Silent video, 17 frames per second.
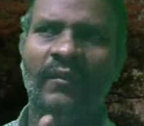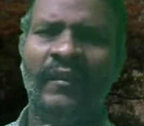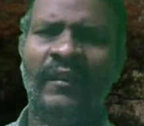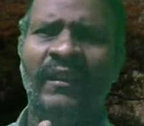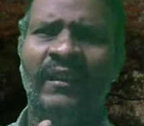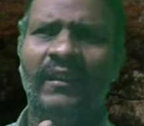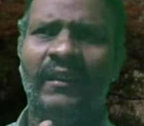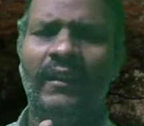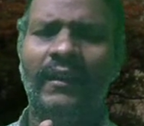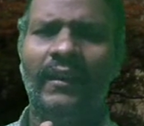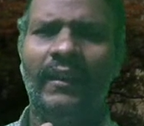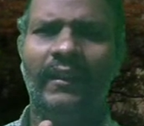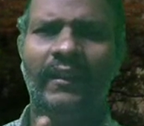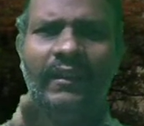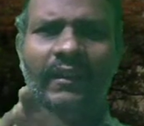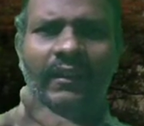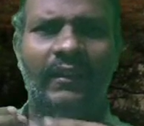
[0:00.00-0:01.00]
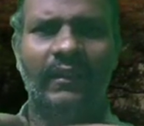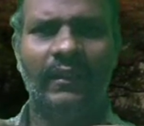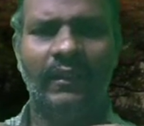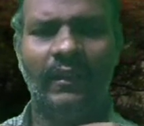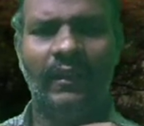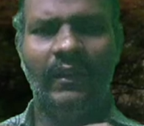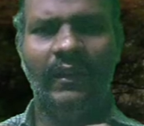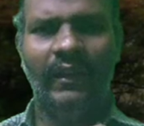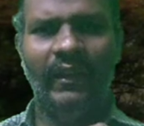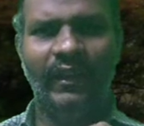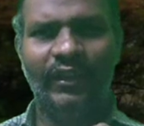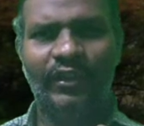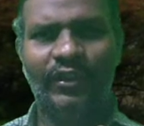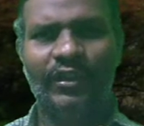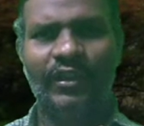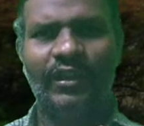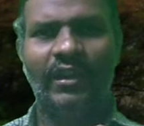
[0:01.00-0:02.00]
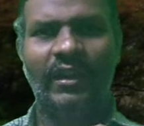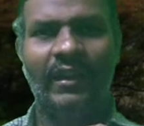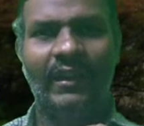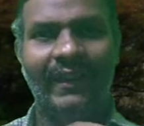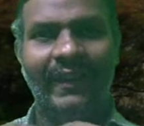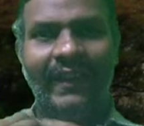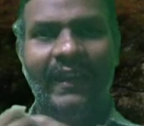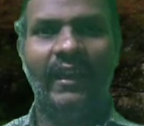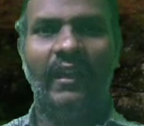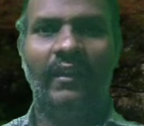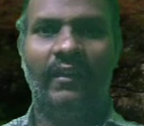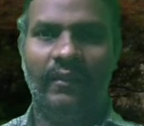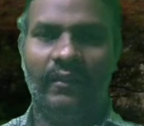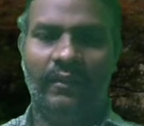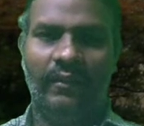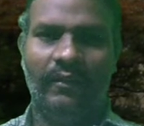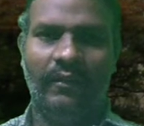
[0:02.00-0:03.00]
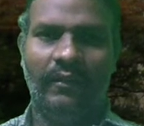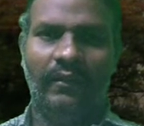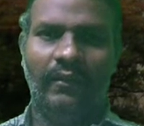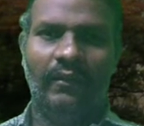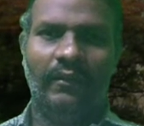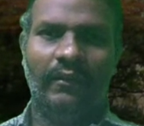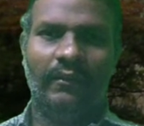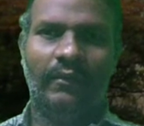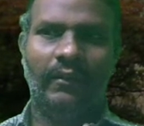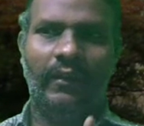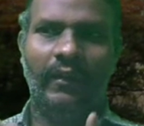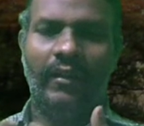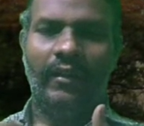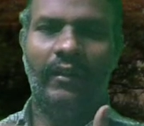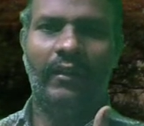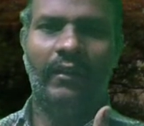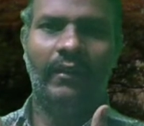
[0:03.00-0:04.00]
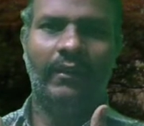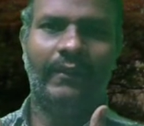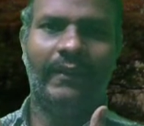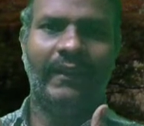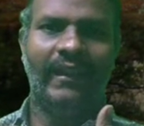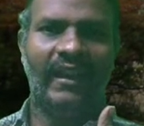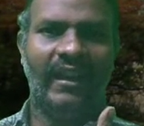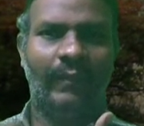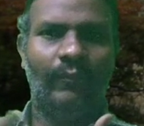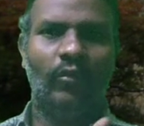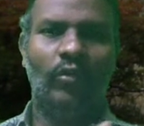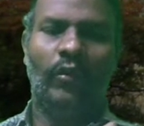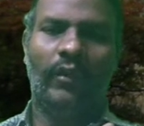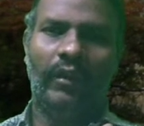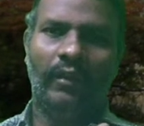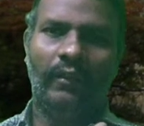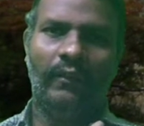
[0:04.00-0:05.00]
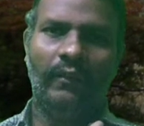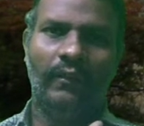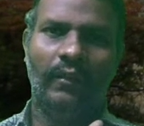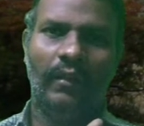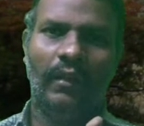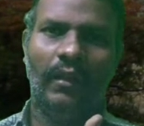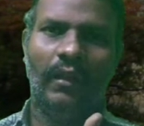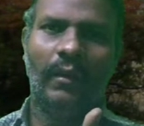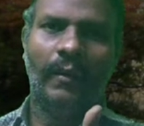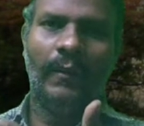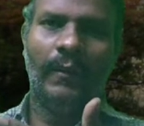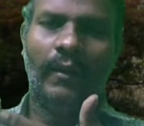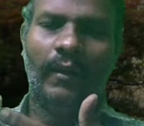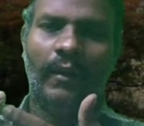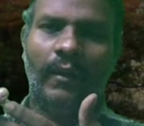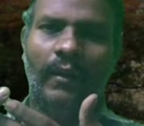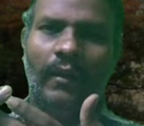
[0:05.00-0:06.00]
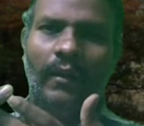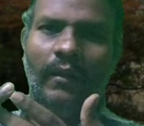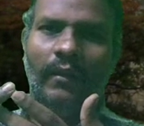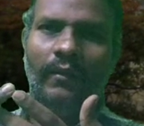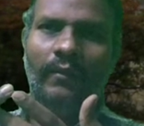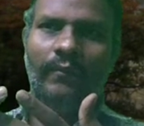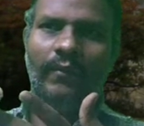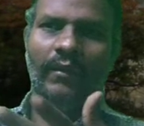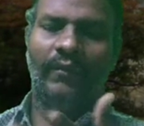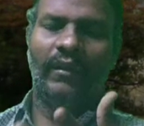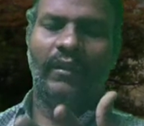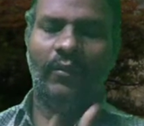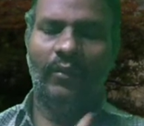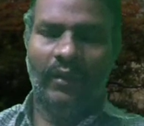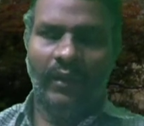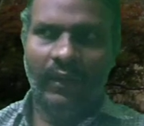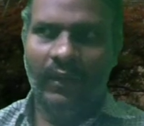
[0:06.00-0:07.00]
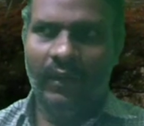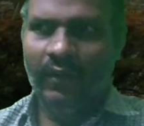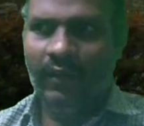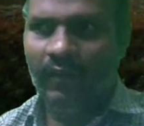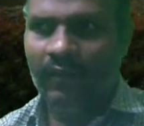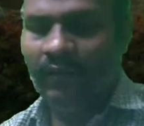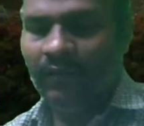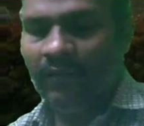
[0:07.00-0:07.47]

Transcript: when I tell like ich gehe, so it's like I am going. But when you tell